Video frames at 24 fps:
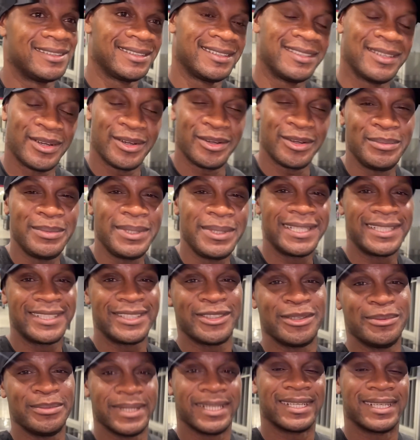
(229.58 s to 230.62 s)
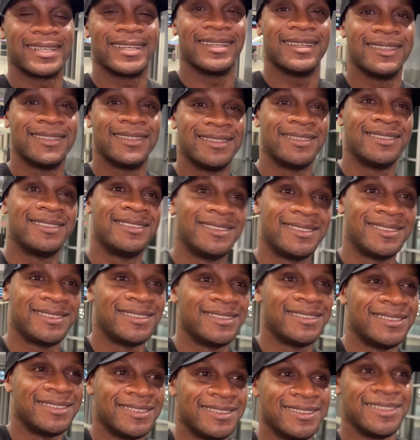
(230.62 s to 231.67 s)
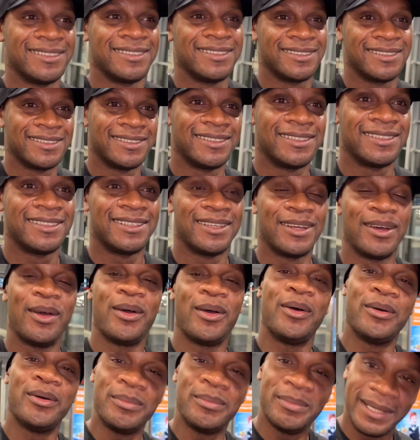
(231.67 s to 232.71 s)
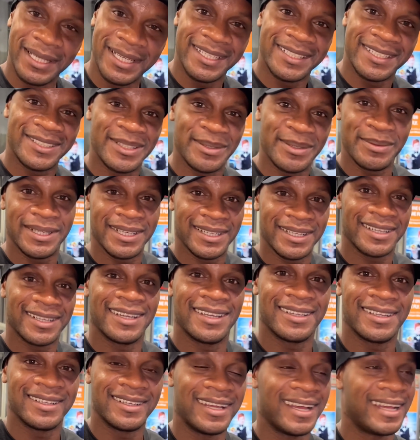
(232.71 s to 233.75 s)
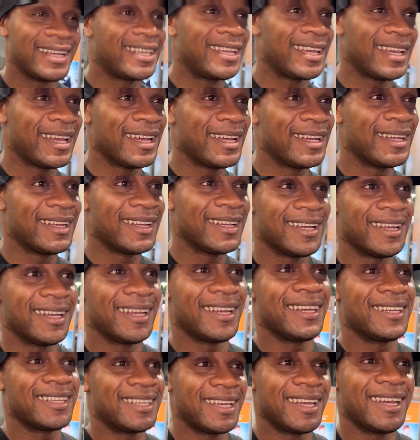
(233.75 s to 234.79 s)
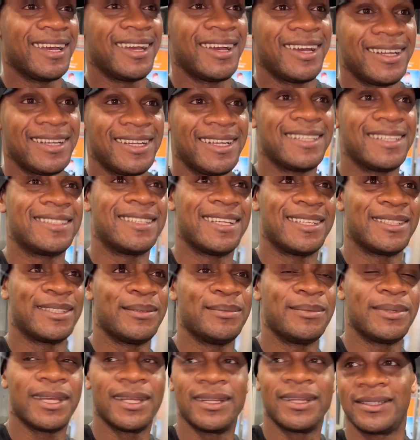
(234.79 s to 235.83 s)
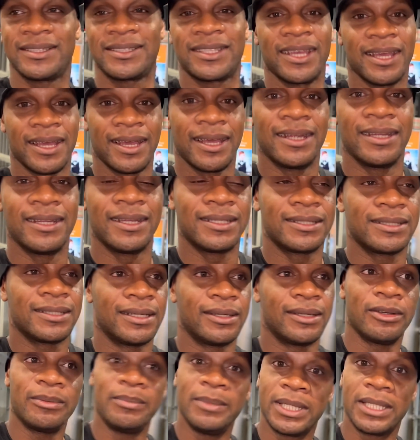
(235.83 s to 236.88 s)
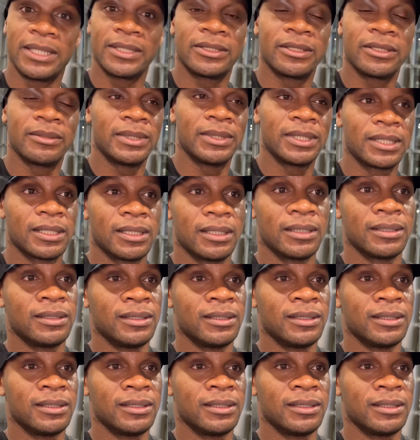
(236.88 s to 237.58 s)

How big is Jamaica? How big is Jamaica? I can't understand. Sometimes I just can't understand. How big is Jamaica?